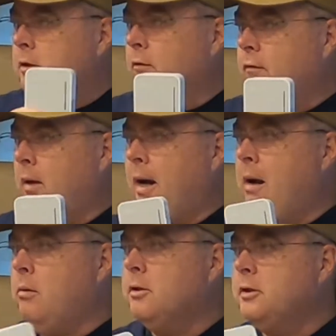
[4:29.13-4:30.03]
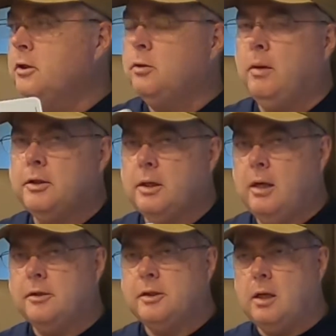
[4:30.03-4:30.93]
So for our situation,
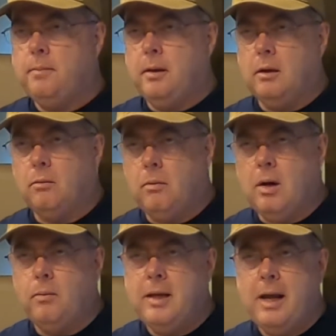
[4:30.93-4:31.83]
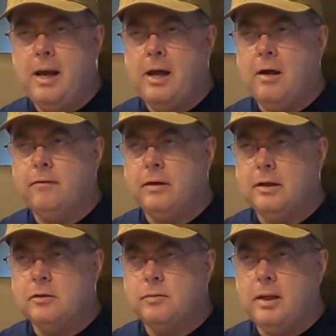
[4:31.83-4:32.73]
our setup here, what we have
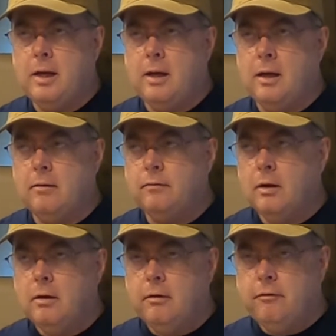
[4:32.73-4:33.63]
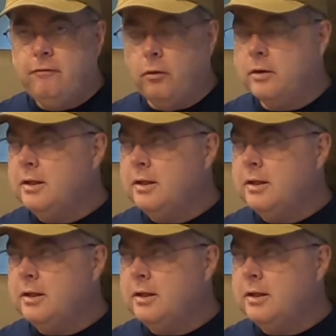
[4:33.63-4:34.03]
is we have 4